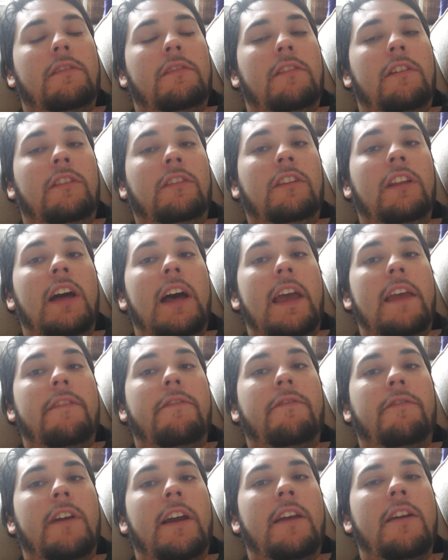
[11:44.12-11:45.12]

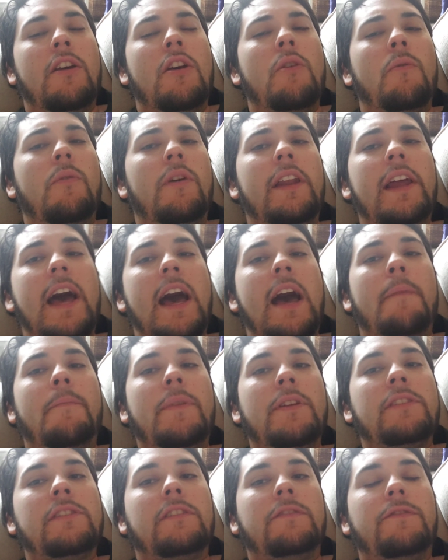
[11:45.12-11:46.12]
life, right? What
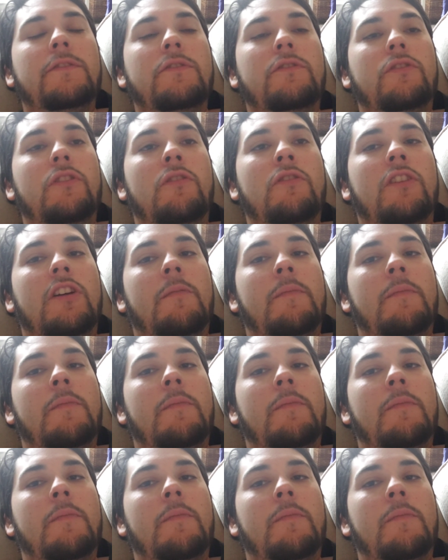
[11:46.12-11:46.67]
happens if you don't